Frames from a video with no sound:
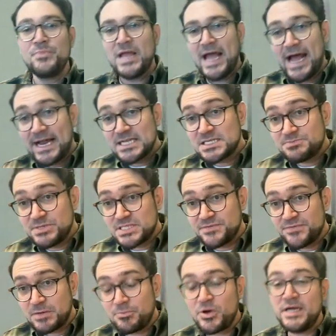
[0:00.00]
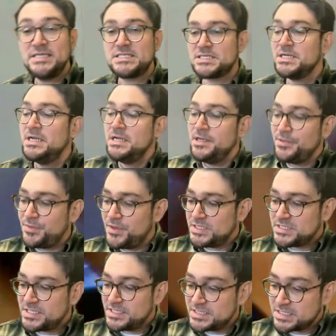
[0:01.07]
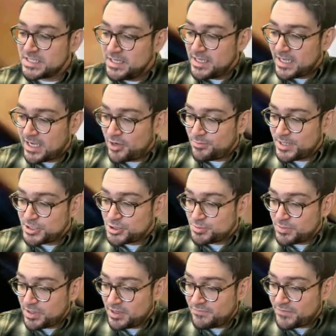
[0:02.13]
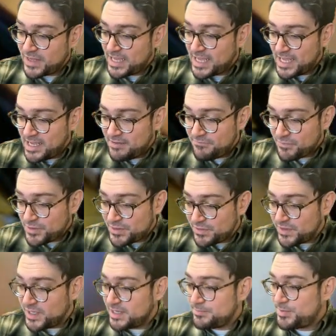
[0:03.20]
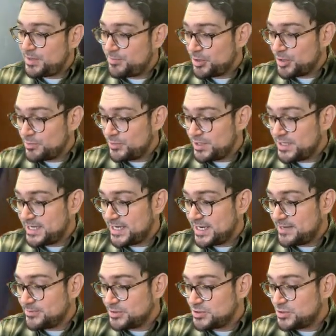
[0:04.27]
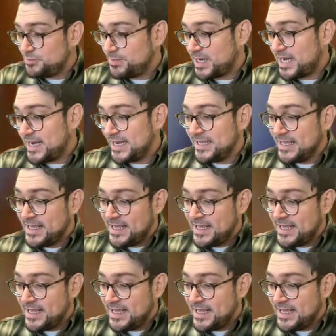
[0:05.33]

at a specific price, this is how much of everything people are willing and able to buy